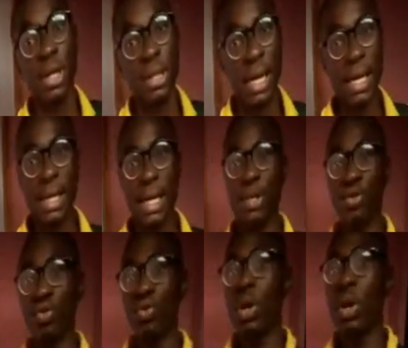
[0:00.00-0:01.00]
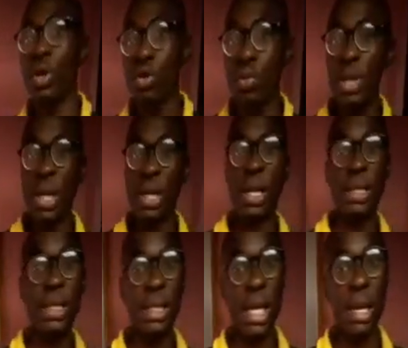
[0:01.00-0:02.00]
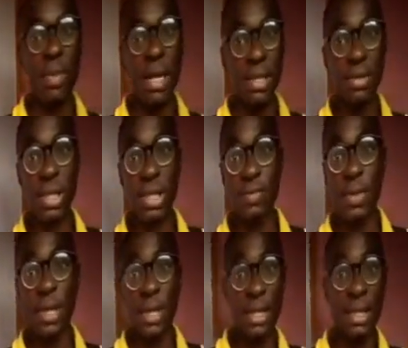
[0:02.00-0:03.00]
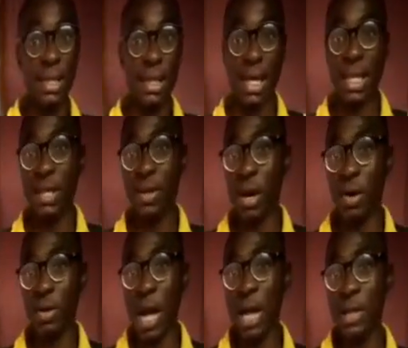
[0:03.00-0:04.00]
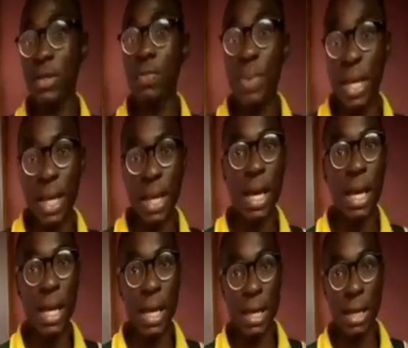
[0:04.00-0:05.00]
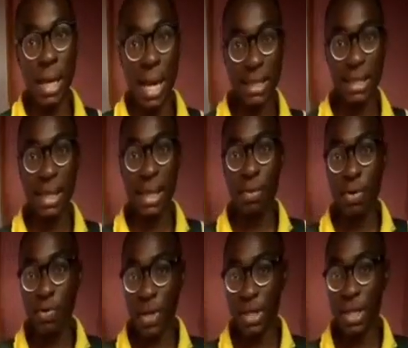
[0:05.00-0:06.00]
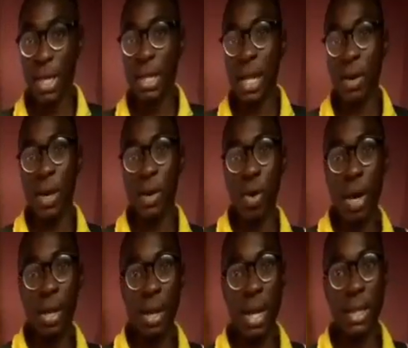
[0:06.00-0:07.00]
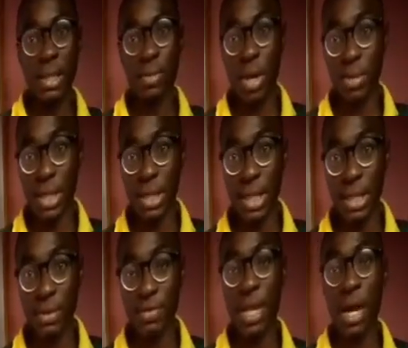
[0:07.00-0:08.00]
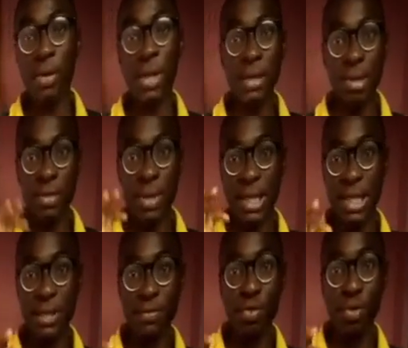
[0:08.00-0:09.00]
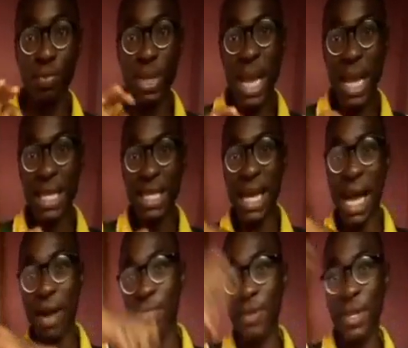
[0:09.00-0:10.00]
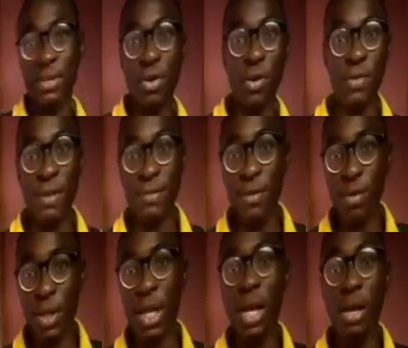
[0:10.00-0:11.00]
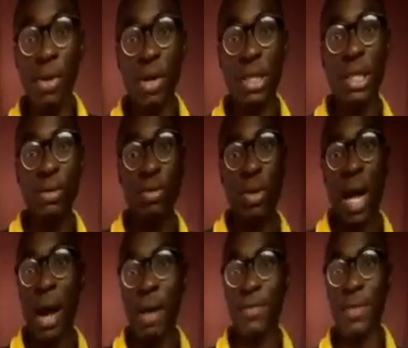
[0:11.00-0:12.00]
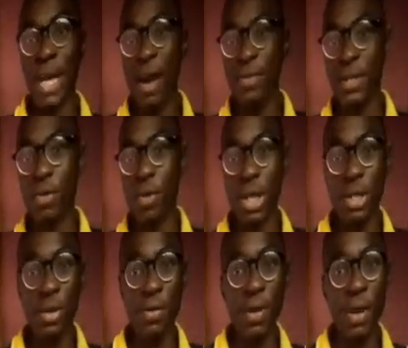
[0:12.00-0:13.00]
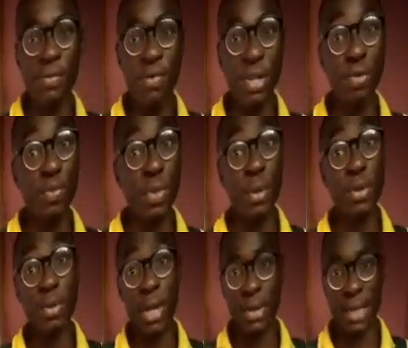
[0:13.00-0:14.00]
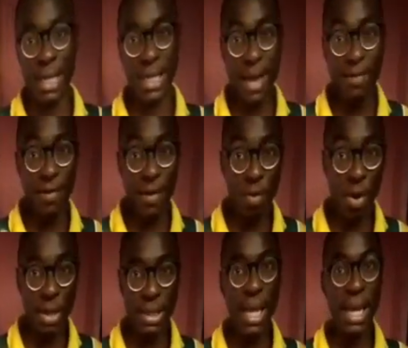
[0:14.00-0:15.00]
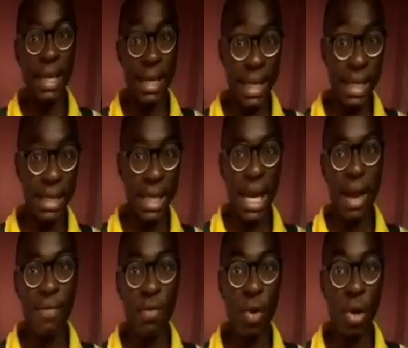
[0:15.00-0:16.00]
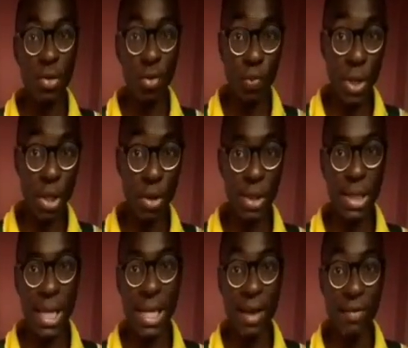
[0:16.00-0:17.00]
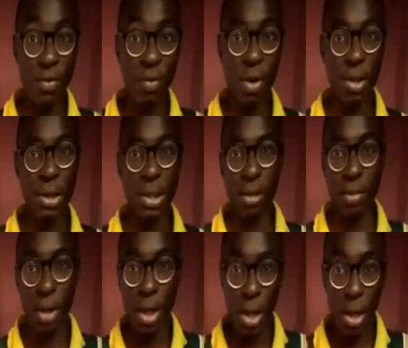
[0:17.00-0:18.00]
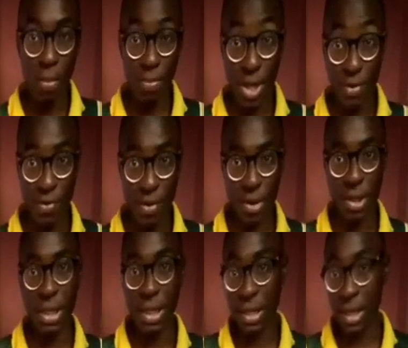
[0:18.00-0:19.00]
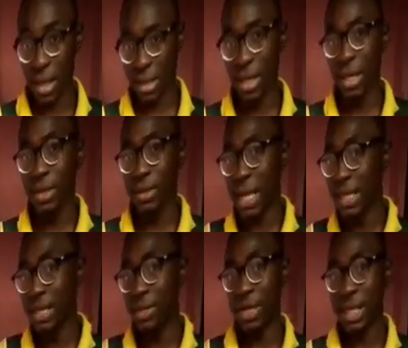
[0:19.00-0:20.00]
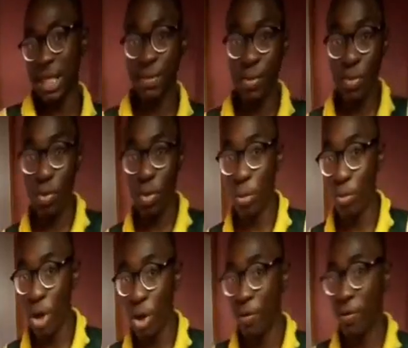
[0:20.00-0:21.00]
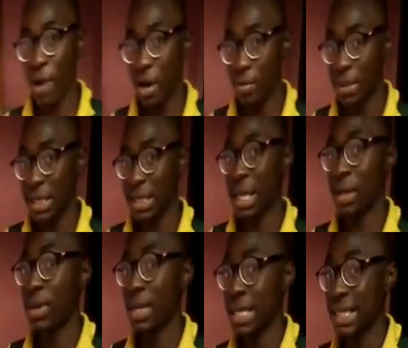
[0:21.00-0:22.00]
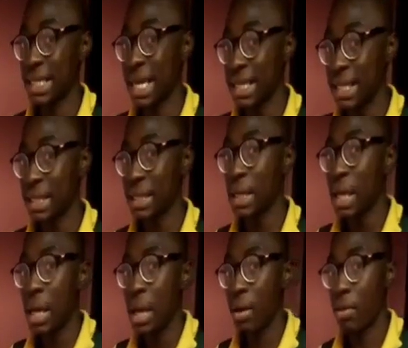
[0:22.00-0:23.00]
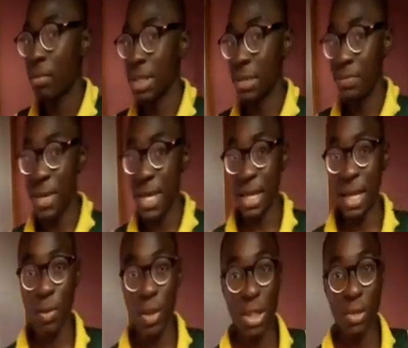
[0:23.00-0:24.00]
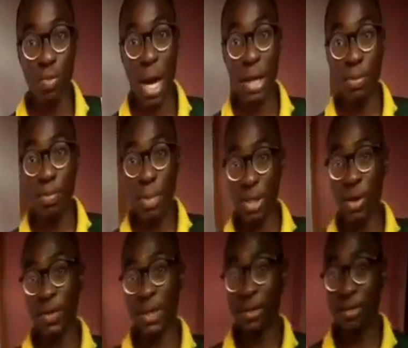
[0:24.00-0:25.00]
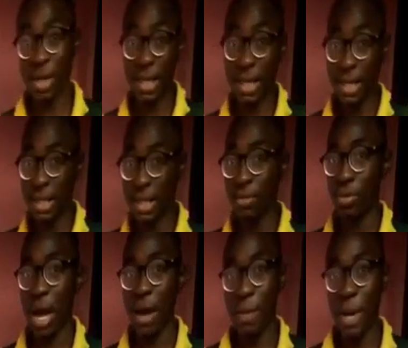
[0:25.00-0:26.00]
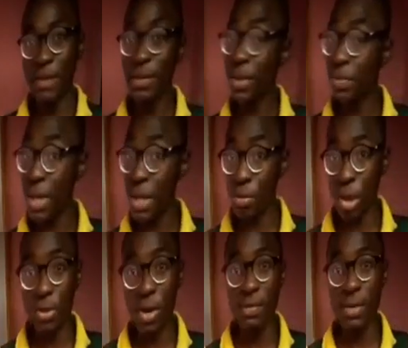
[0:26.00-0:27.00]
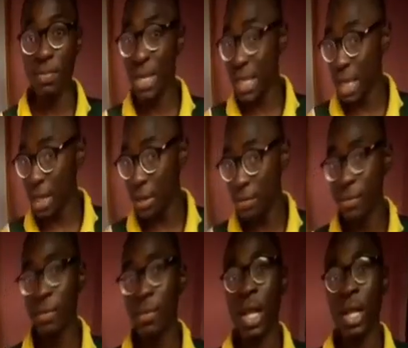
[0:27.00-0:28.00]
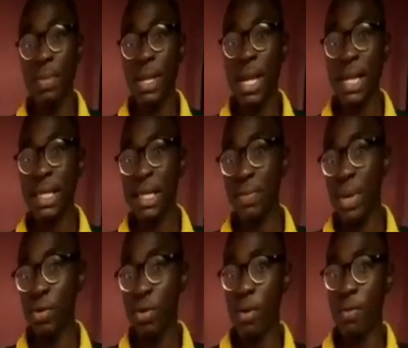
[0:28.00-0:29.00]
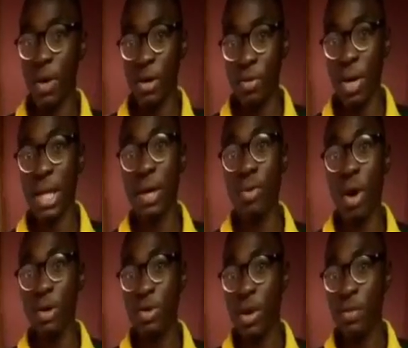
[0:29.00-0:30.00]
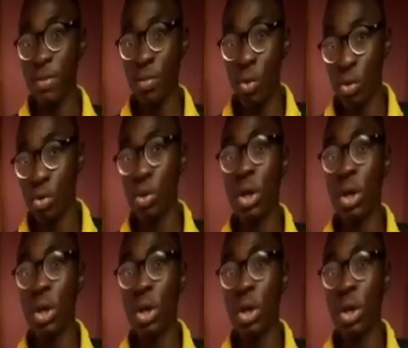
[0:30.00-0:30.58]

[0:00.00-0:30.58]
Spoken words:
And then you being a class teacher, imagine yourself being a class teacher, and then you are asked to pick a class prefect now, or a class representative. Now that representative would be like the average of everyone, because he will have the average quality of everyone. He would be able to represent everyone's needs, everyone's opinions, and everyone's behaviors in the class. So that is just a simple way of representing and understanding the mean, which is one measure of central tendency. Apart from the mean, we also have the median. The median is the middle and value, and then we also have the mode.